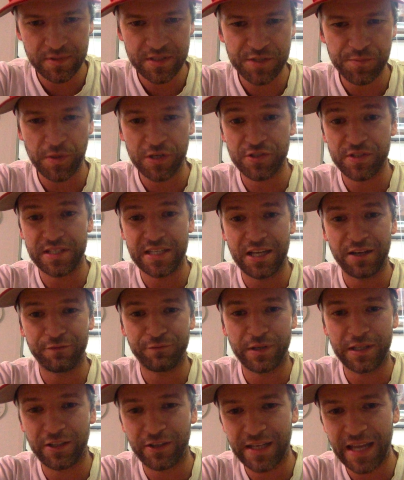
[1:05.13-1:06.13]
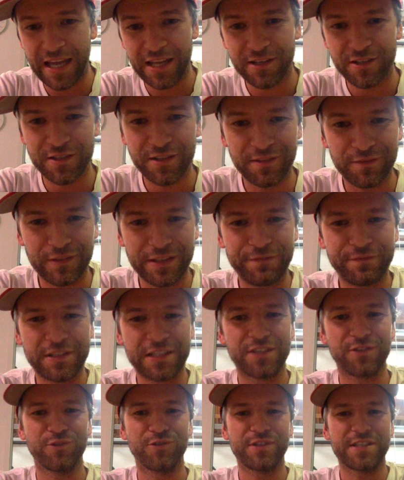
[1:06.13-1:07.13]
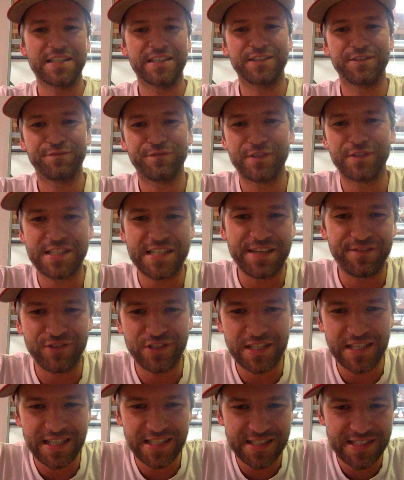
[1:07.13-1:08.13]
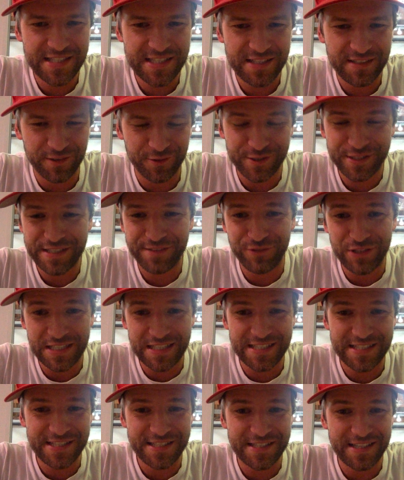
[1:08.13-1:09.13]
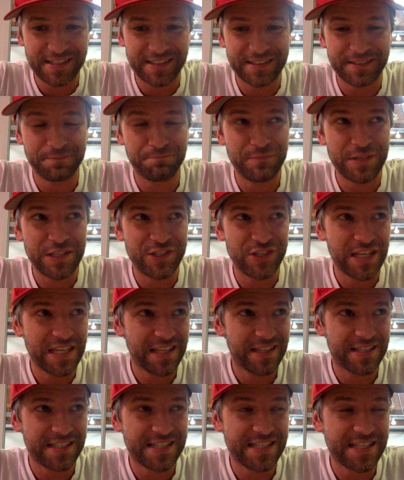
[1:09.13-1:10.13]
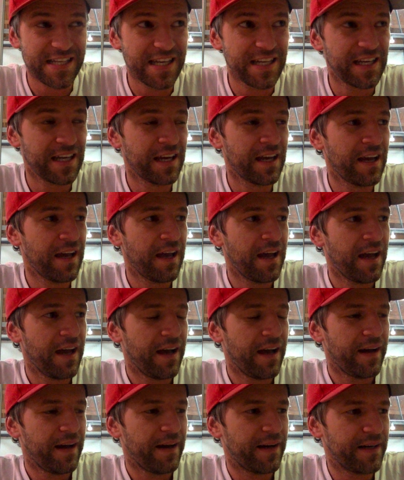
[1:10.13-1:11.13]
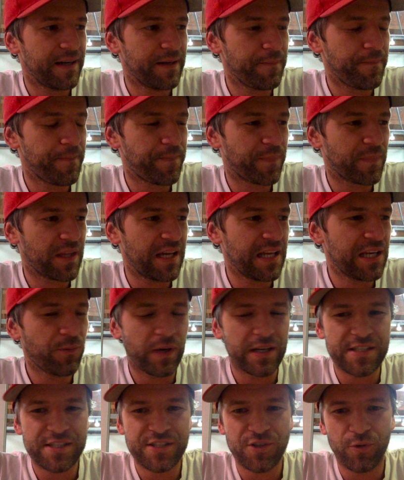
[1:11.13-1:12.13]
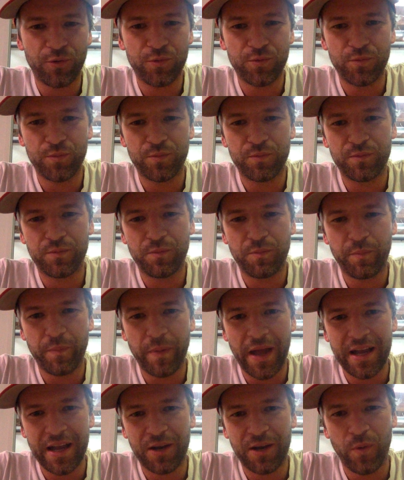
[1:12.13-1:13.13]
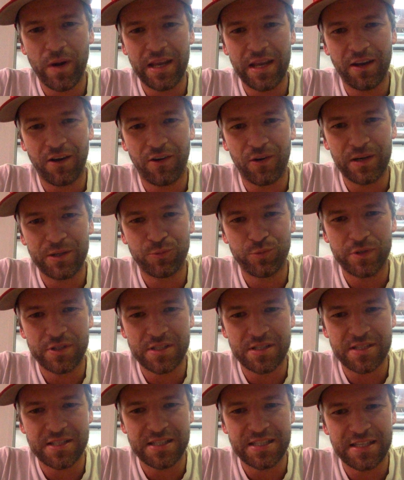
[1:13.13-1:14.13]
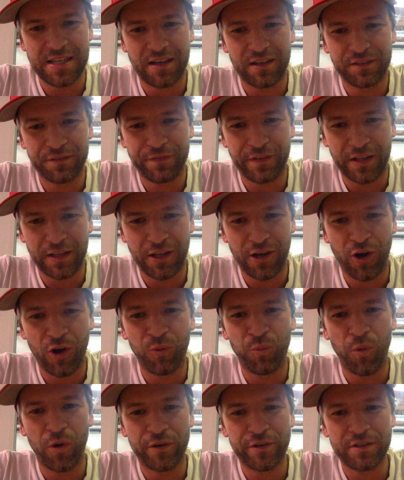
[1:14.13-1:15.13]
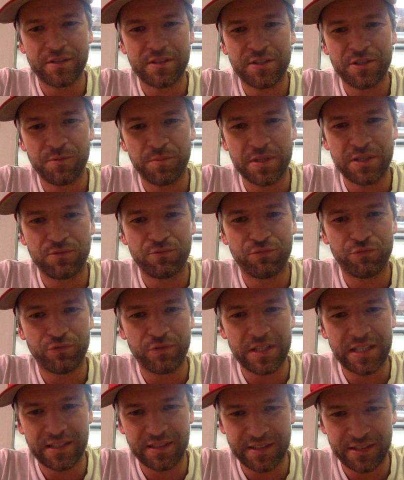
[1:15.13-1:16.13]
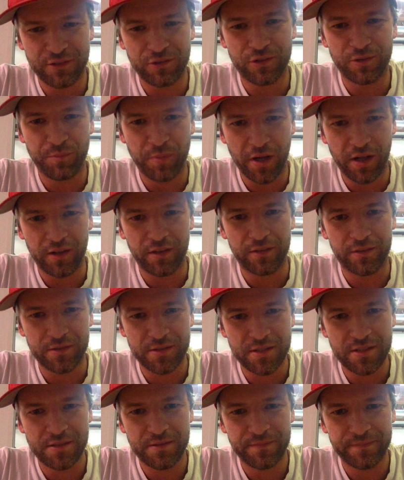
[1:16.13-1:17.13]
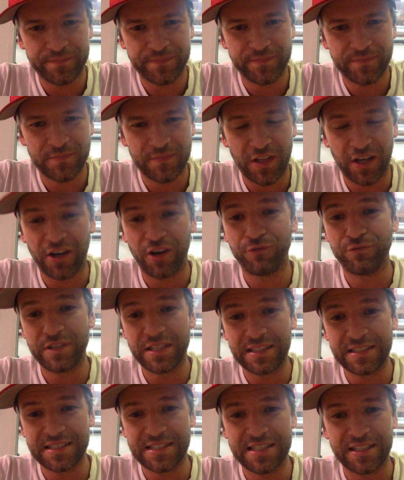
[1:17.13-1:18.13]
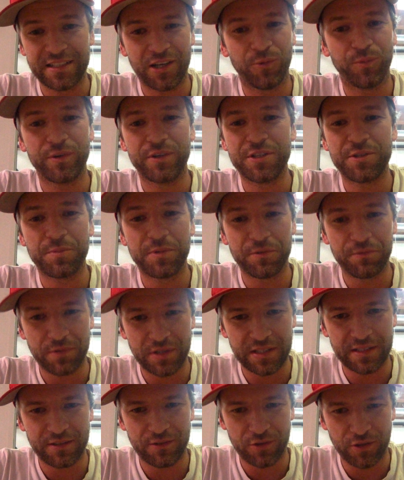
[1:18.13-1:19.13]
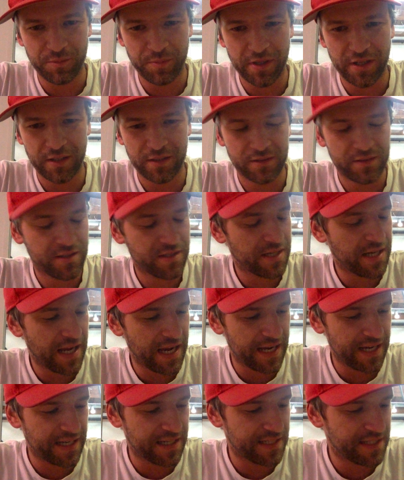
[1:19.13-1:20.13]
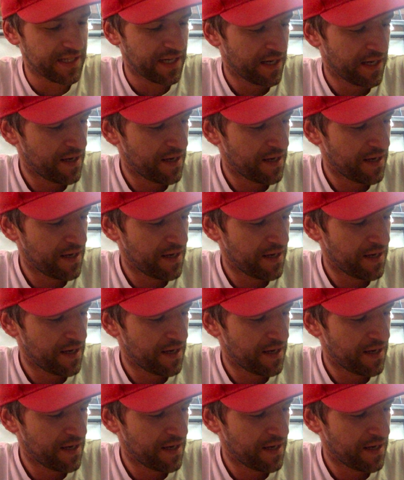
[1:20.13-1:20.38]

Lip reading: especially now I've relocated and lived in New Zealand for 7 years. I was 7 years mid-year this year. Anyway, so back when I was a young fella, I wanted to be really good at bowls. Like I really did. I wanted to be really good at bowls. And